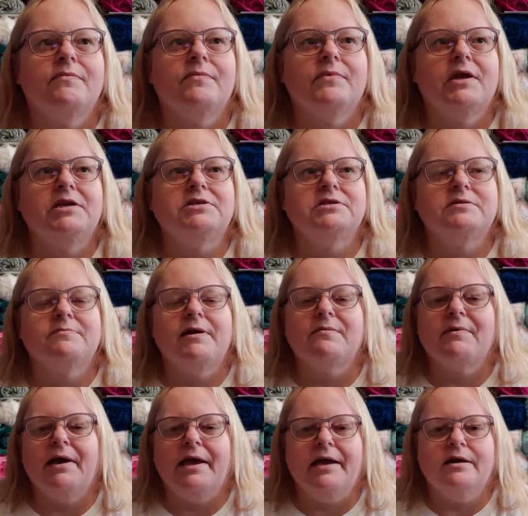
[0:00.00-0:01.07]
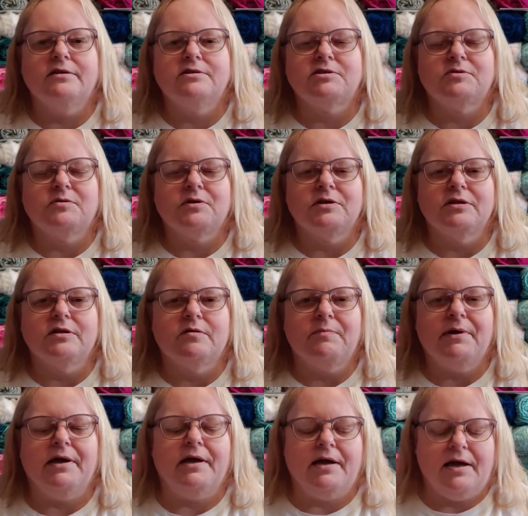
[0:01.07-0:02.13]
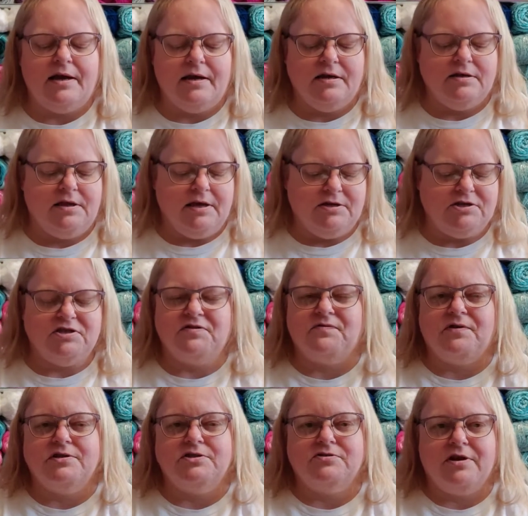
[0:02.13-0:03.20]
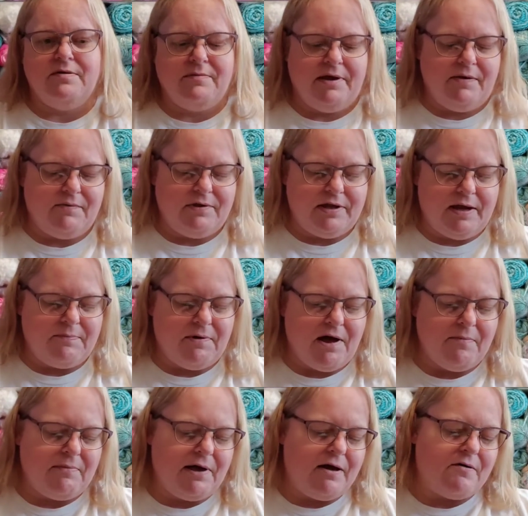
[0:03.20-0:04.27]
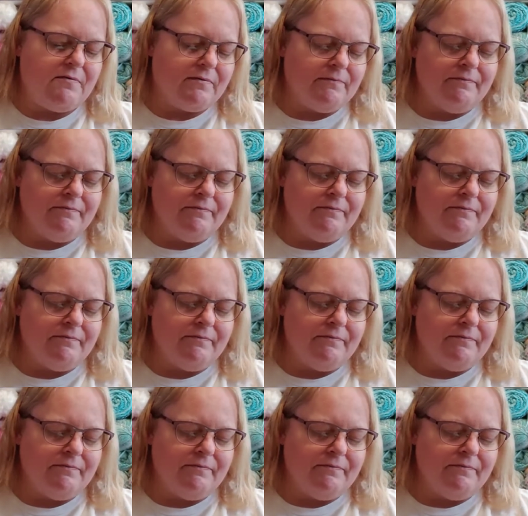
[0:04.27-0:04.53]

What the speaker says: They just make my hand sore a little bit, and they just frustrate me when they pop out.